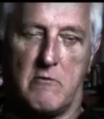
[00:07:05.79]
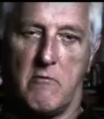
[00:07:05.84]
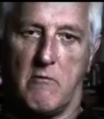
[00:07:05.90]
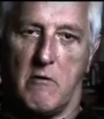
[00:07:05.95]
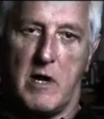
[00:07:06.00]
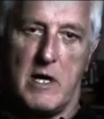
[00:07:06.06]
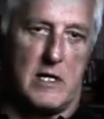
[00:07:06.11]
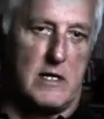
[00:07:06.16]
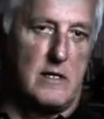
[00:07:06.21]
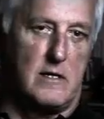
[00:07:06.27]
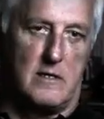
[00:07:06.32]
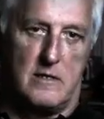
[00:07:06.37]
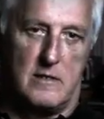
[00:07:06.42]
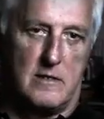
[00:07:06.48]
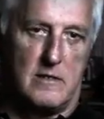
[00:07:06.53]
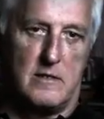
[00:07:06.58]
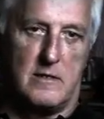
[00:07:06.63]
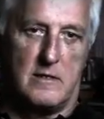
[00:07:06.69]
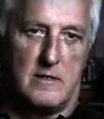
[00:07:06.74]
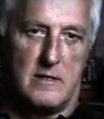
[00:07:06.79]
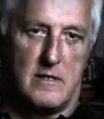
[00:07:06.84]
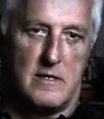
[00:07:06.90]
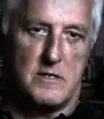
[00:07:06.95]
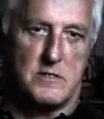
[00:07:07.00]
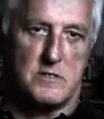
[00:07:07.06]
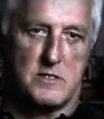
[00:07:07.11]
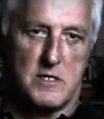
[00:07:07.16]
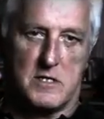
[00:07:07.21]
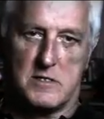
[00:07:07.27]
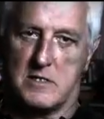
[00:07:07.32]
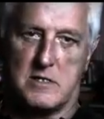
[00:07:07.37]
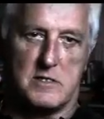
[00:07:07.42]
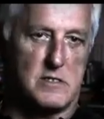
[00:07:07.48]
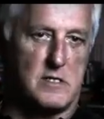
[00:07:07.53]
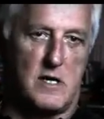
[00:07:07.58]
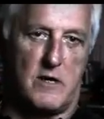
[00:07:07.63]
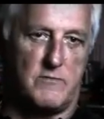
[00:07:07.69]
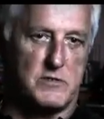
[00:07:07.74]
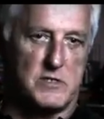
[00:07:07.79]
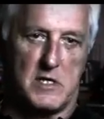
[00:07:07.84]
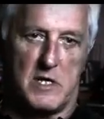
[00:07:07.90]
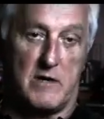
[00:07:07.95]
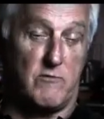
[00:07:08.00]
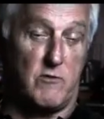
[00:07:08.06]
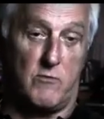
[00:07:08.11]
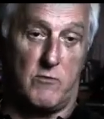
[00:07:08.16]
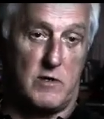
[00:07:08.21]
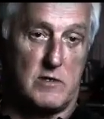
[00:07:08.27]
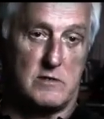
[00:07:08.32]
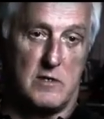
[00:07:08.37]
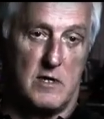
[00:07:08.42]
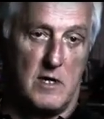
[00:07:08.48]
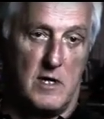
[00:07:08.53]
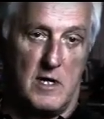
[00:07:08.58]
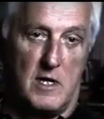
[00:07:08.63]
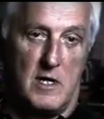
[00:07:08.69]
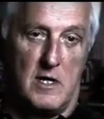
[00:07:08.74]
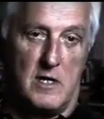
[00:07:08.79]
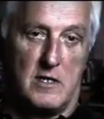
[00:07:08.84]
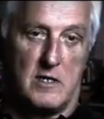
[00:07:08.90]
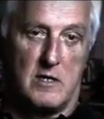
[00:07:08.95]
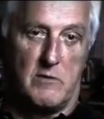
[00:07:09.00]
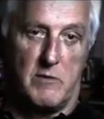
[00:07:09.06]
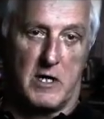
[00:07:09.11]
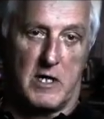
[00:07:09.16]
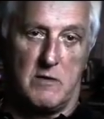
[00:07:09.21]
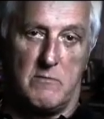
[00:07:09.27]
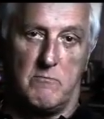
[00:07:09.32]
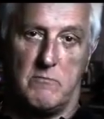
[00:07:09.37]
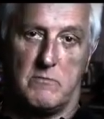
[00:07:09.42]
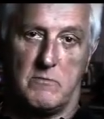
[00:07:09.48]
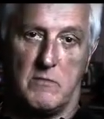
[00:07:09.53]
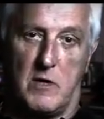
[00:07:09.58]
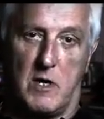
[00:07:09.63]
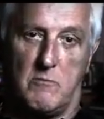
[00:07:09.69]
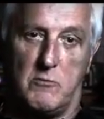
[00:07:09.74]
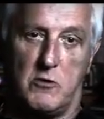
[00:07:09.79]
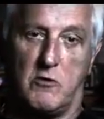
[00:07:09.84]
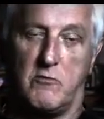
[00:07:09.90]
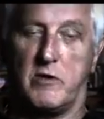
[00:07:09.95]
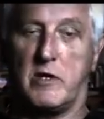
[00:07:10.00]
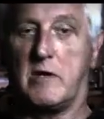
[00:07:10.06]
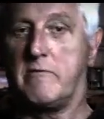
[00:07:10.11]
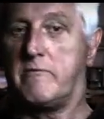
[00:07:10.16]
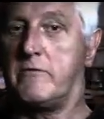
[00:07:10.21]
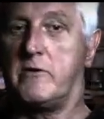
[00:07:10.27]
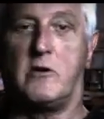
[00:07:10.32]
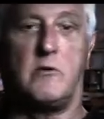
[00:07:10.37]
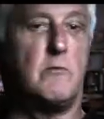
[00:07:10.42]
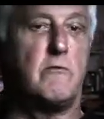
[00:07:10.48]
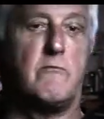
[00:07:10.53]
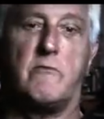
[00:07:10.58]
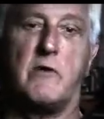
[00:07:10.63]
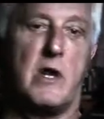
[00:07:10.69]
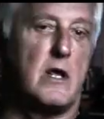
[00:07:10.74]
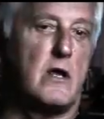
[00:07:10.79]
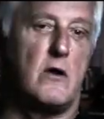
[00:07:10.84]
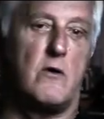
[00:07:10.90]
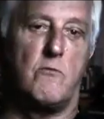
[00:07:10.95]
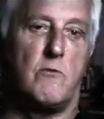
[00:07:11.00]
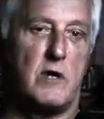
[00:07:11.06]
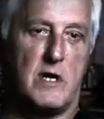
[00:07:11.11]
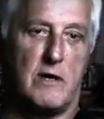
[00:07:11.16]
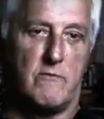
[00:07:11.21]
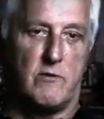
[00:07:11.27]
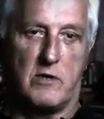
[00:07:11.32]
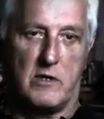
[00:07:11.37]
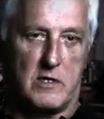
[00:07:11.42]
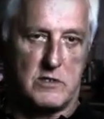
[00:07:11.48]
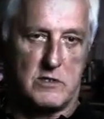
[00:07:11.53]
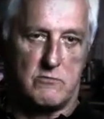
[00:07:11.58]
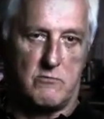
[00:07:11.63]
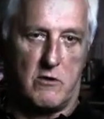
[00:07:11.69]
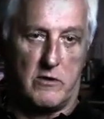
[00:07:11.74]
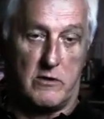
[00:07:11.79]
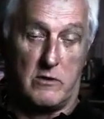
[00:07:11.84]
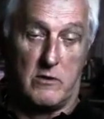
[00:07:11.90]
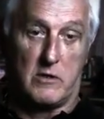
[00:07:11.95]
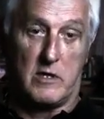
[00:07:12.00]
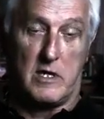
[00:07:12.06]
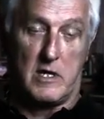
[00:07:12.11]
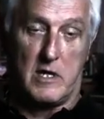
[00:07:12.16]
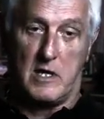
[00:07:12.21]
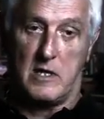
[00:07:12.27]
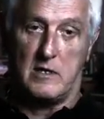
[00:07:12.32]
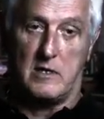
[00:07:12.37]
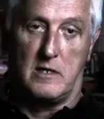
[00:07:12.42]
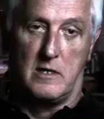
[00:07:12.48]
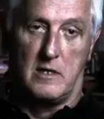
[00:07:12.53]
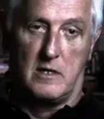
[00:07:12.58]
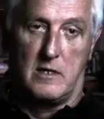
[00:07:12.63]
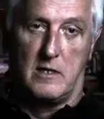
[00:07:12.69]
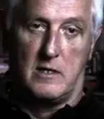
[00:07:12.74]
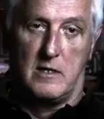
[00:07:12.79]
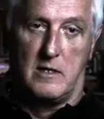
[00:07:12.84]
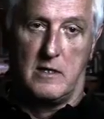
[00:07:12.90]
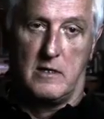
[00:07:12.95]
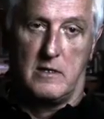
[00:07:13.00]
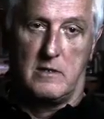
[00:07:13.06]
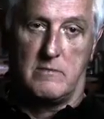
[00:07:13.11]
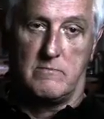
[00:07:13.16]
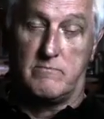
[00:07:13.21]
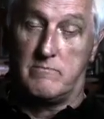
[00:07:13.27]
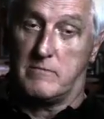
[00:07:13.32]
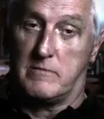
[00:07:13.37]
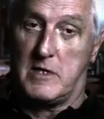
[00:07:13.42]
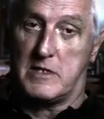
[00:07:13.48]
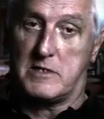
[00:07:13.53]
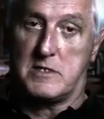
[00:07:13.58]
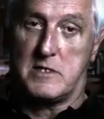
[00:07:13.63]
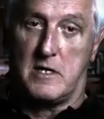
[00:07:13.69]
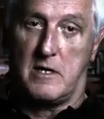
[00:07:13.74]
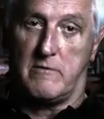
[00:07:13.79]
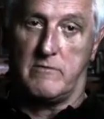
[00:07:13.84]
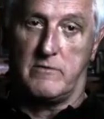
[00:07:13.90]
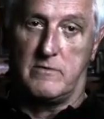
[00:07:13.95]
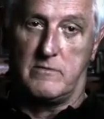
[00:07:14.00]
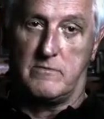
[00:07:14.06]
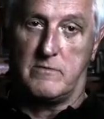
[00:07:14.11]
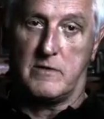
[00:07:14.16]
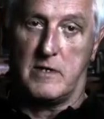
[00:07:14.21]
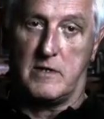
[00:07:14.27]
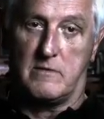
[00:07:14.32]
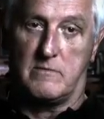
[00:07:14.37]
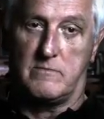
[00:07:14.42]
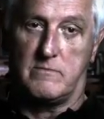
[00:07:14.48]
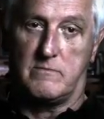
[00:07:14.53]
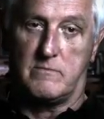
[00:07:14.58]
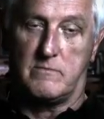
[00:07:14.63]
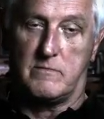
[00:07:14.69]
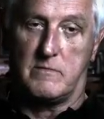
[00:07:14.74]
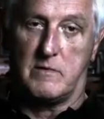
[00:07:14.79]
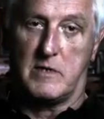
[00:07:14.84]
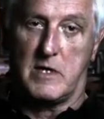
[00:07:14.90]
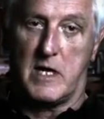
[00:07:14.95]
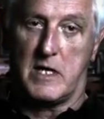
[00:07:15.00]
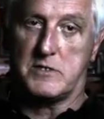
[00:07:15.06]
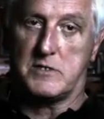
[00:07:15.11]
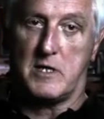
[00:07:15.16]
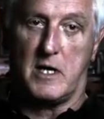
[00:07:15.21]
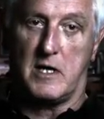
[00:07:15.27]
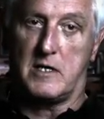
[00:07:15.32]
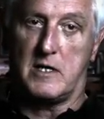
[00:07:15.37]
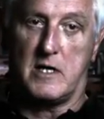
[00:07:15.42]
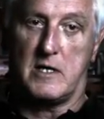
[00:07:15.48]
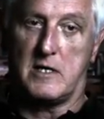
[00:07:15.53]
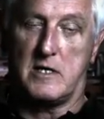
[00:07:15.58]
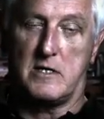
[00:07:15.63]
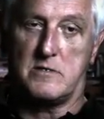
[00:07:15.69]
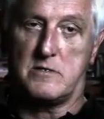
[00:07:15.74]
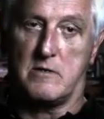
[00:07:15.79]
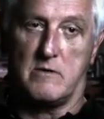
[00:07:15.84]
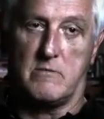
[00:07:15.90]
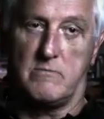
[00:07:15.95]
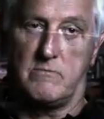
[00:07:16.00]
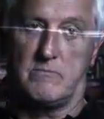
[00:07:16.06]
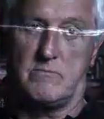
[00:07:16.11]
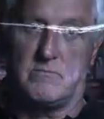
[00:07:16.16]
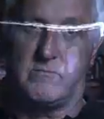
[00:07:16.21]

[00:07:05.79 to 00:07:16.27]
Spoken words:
great is just as tough as it ever was. To make a movie, a film, a video, whatever that's worth looking at, that's tough. You know? It hasn't gotten any easier.